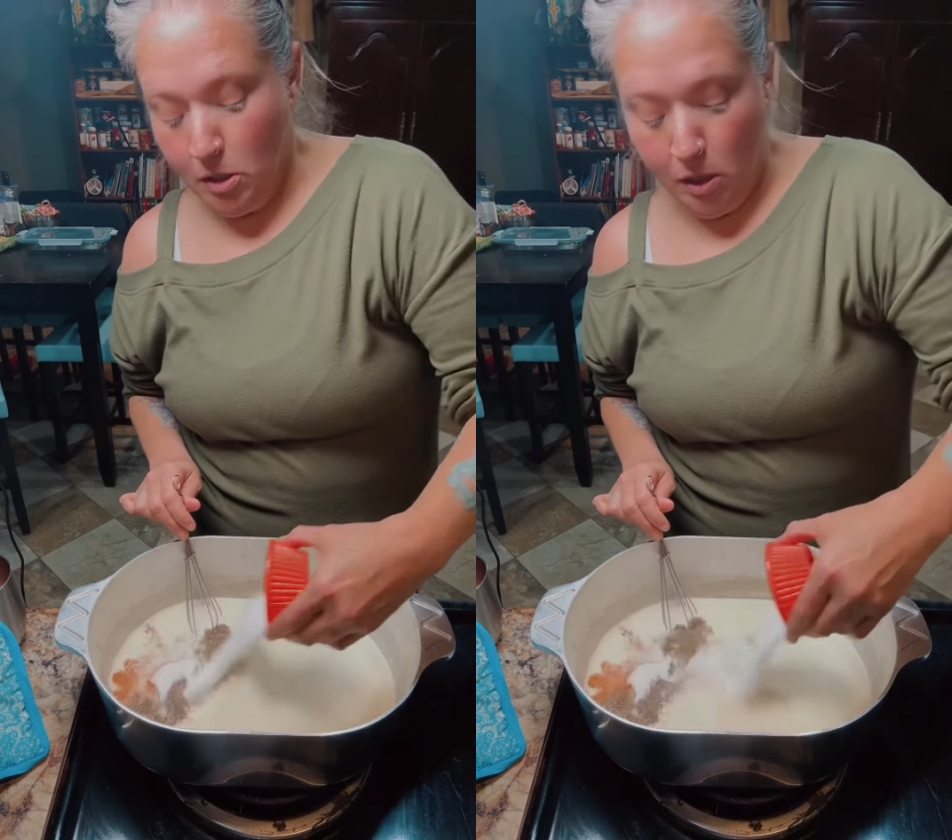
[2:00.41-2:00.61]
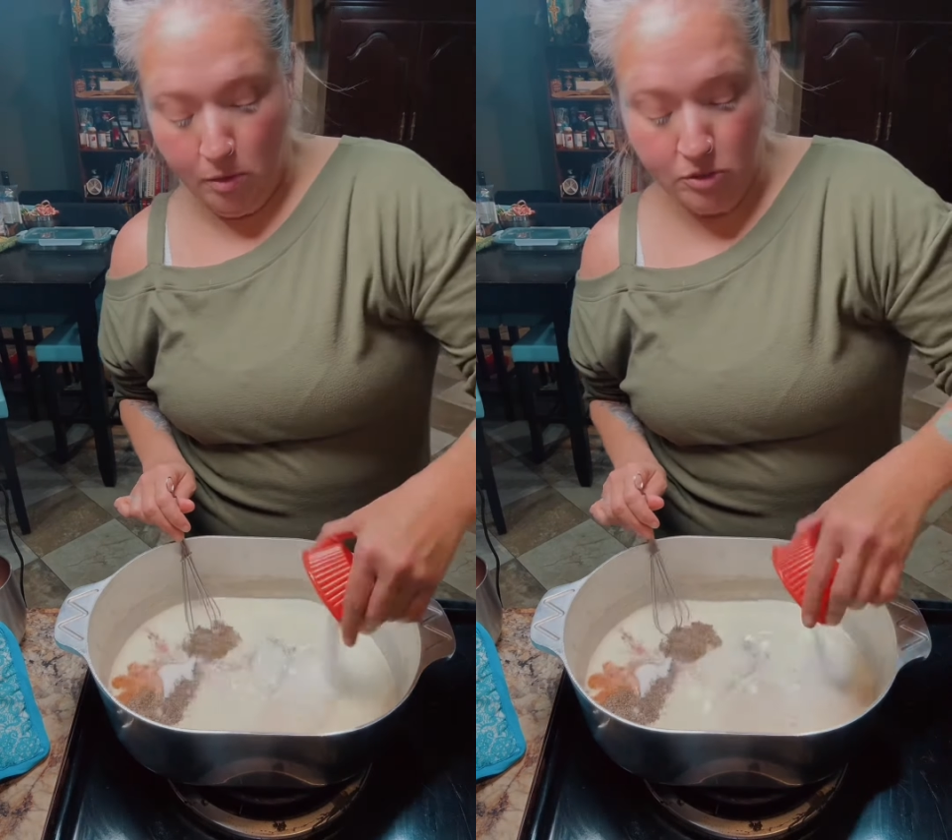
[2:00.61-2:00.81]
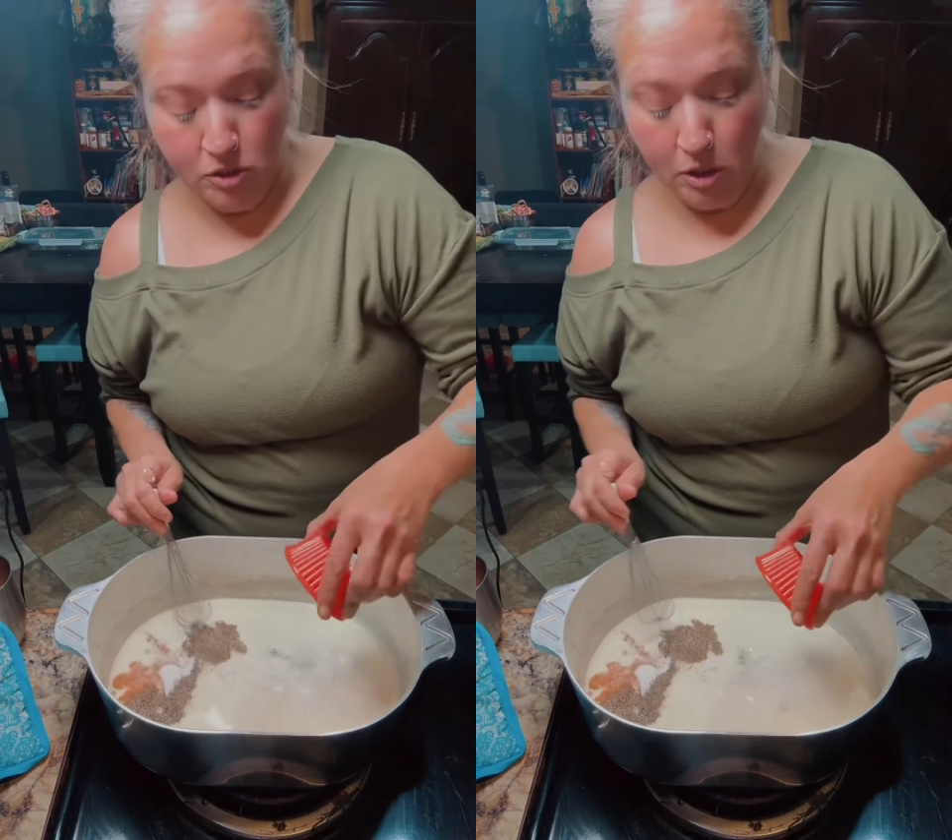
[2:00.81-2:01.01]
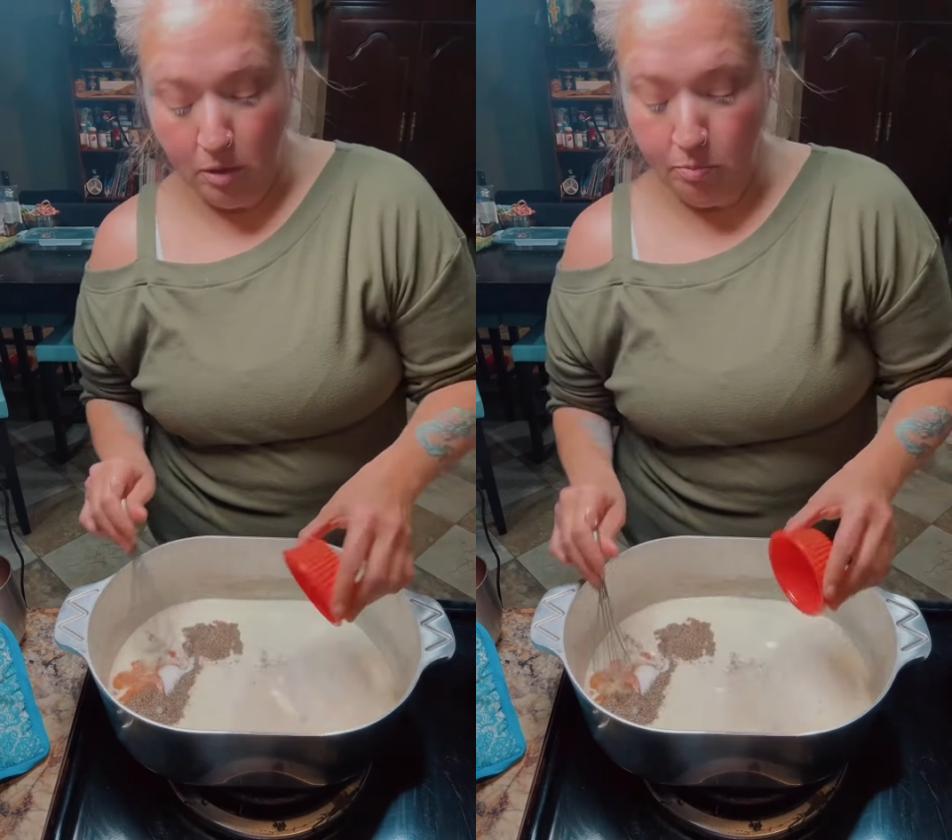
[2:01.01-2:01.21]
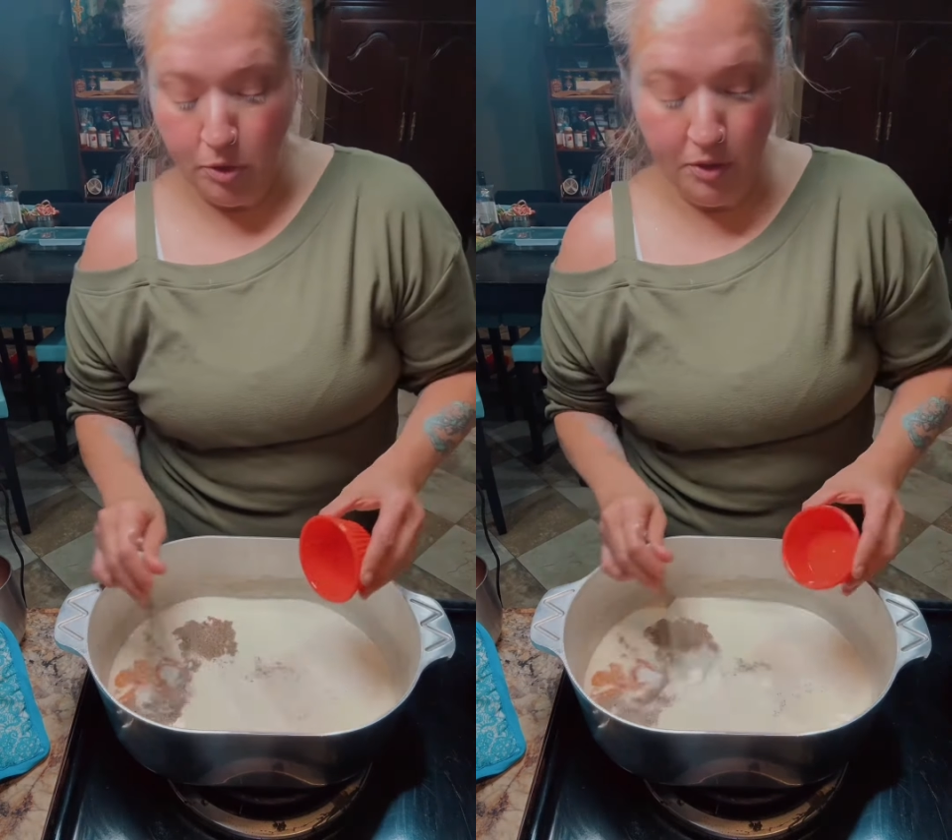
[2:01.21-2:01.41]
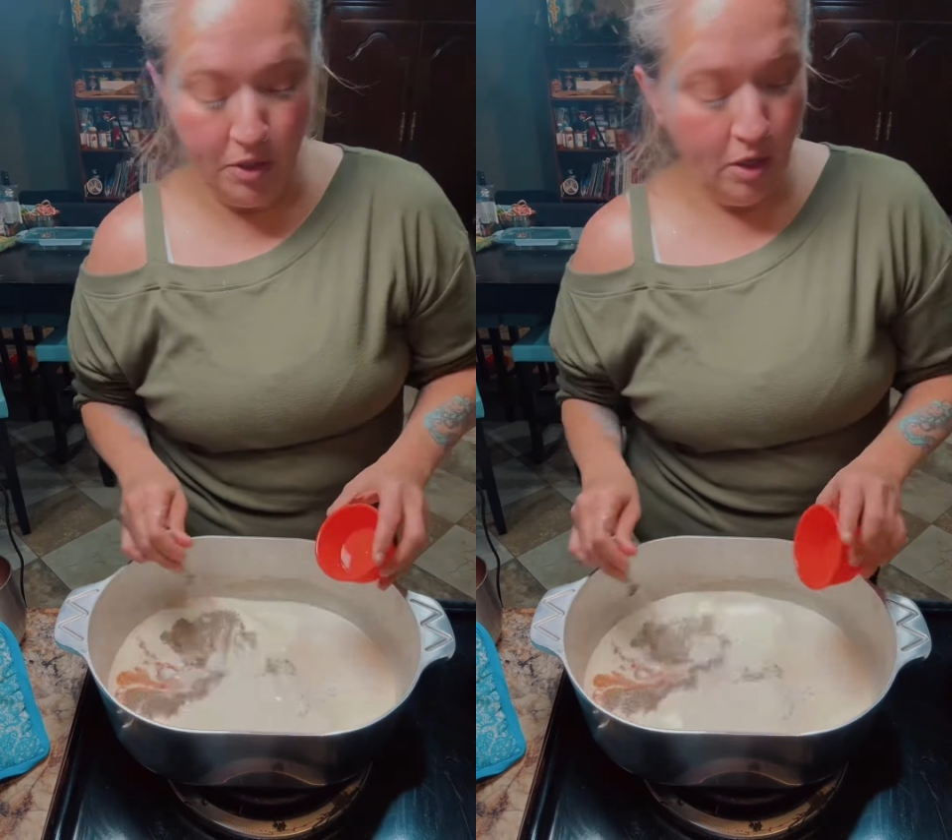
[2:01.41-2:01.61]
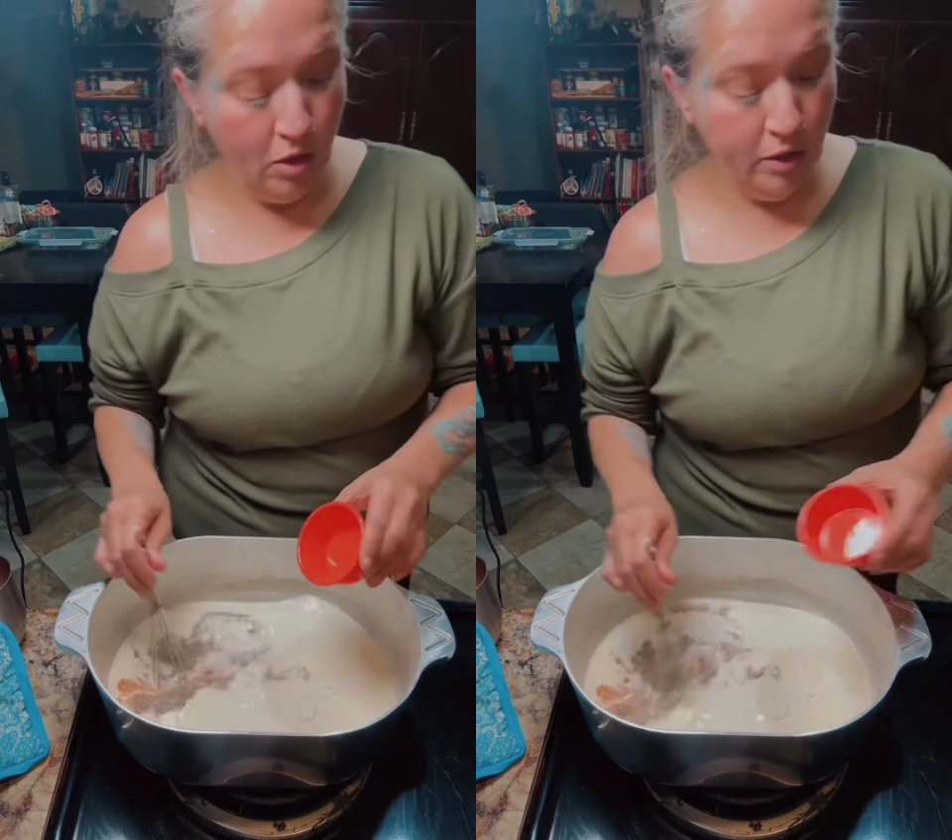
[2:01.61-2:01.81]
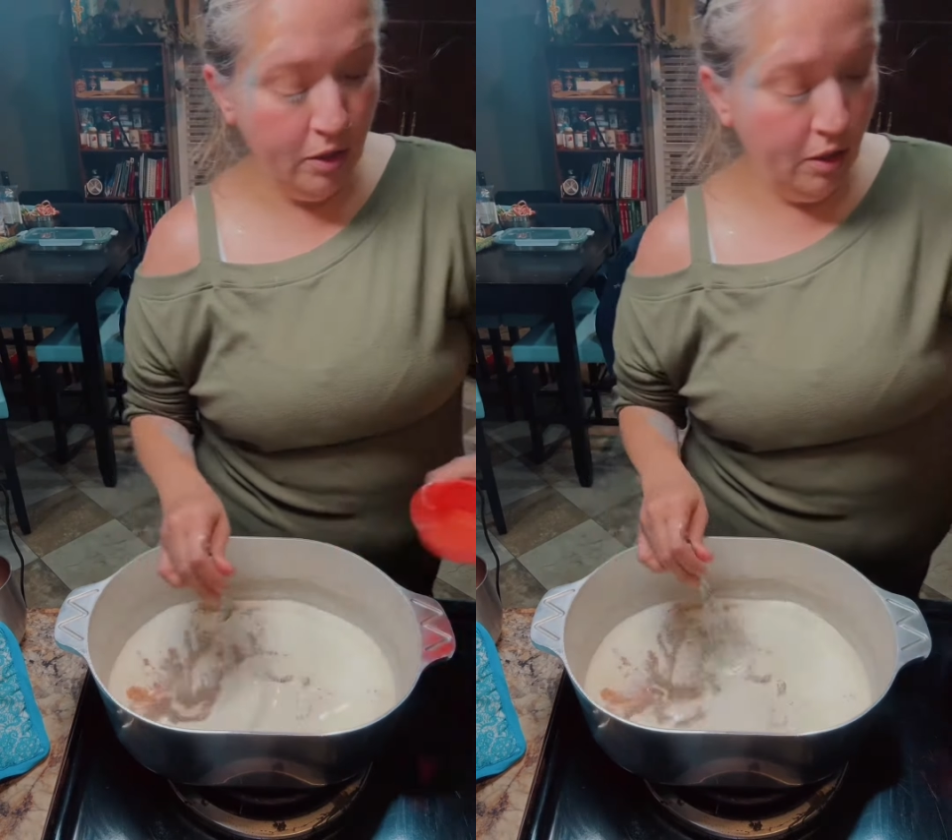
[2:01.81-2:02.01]
I'm just going to blend that all
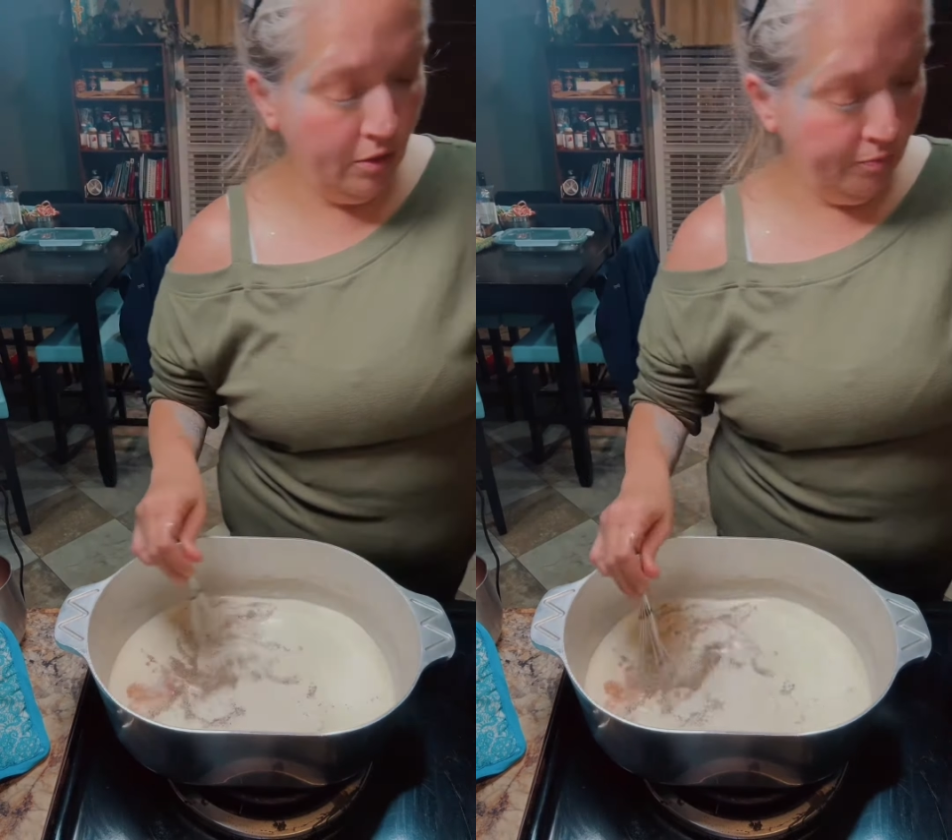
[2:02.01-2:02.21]
in here.